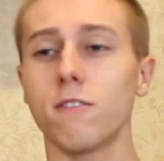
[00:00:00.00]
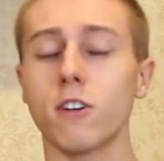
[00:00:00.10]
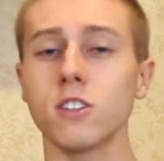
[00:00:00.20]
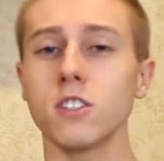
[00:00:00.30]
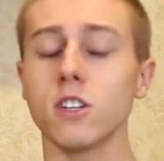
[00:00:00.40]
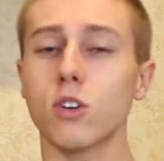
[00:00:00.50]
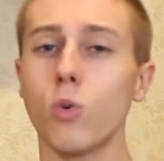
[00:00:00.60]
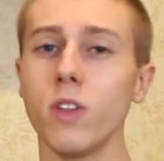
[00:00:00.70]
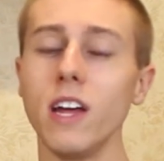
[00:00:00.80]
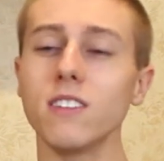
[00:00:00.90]
versus a
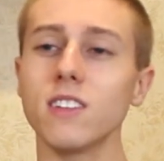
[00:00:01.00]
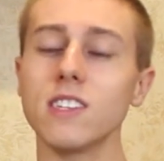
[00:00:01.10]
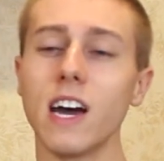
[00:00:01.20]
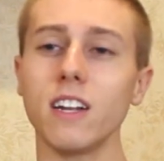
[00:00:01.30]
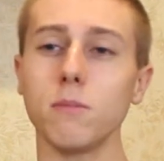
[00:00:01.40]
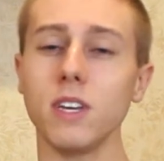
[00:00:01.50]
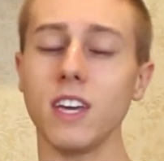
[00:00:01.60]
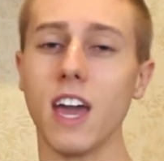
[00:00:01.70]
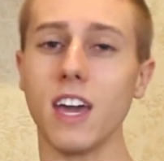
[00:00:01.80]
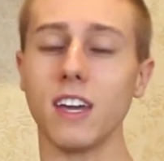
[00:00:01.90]
coin that is designed to
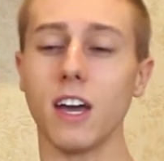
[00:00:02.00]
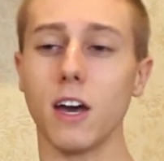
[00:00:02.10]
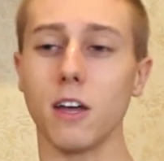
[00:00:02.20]
be a